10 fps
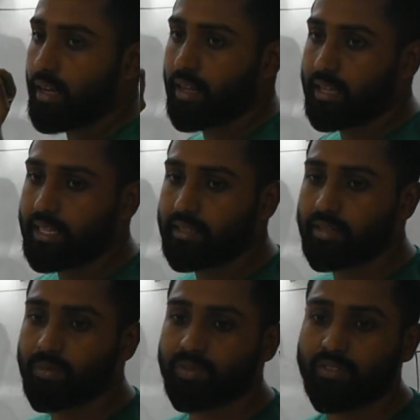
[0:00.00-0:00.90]
uh, in
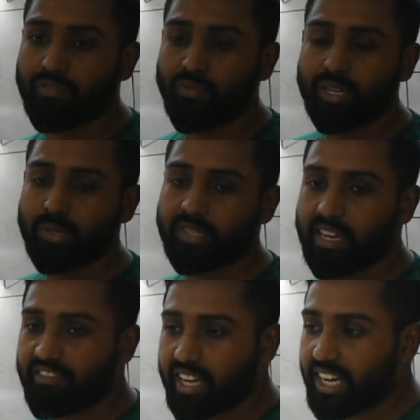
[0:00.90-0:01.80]
terms of Windows
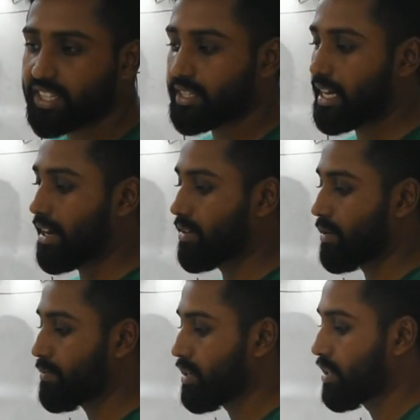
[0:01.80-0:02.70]
navigation
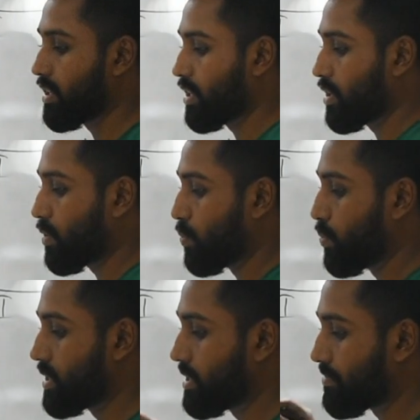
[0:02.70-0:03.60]
diagram, we're